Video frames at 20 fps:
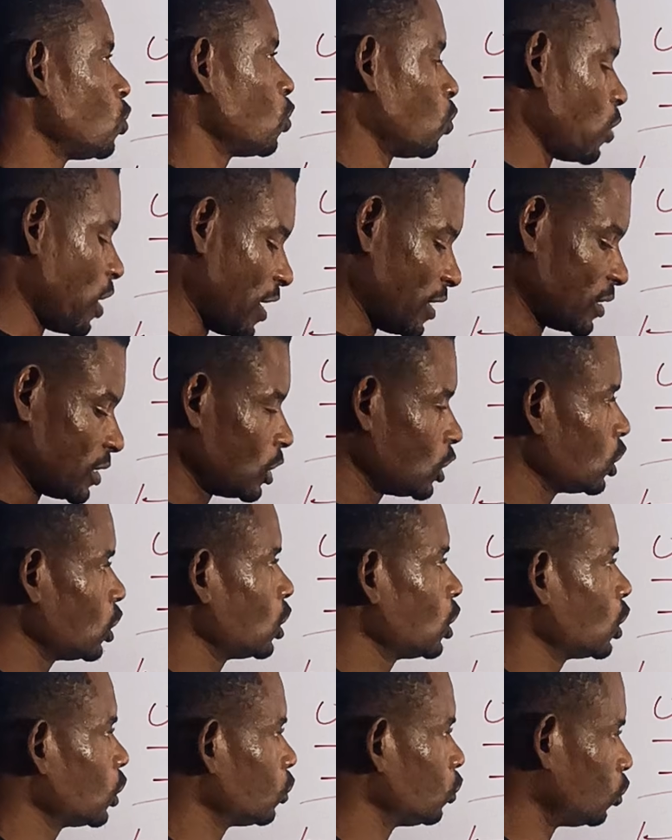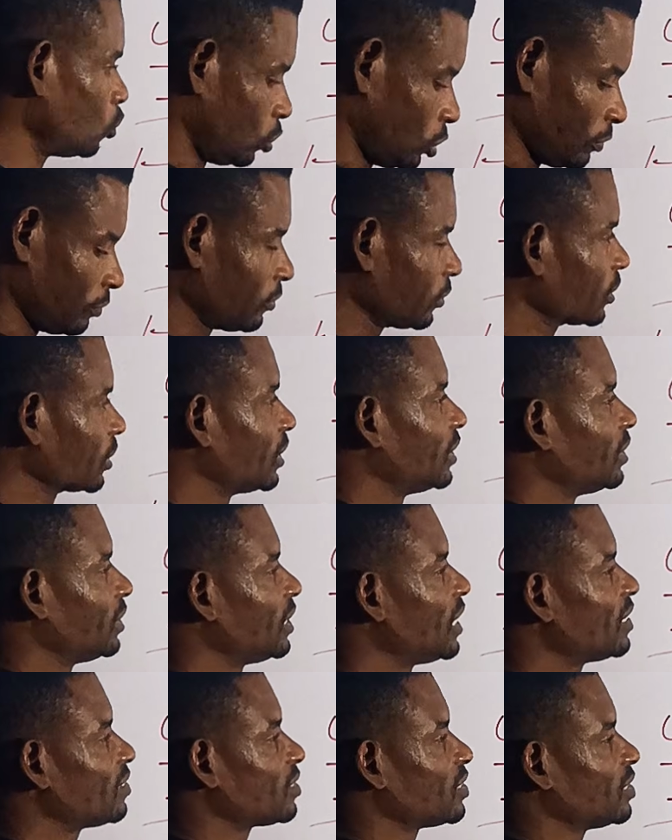Right? Good. The
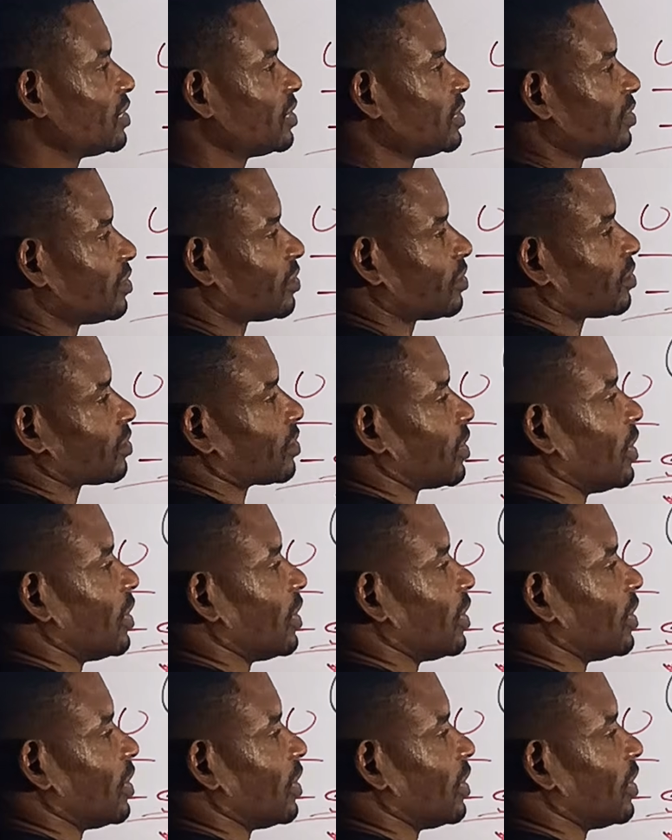next thing is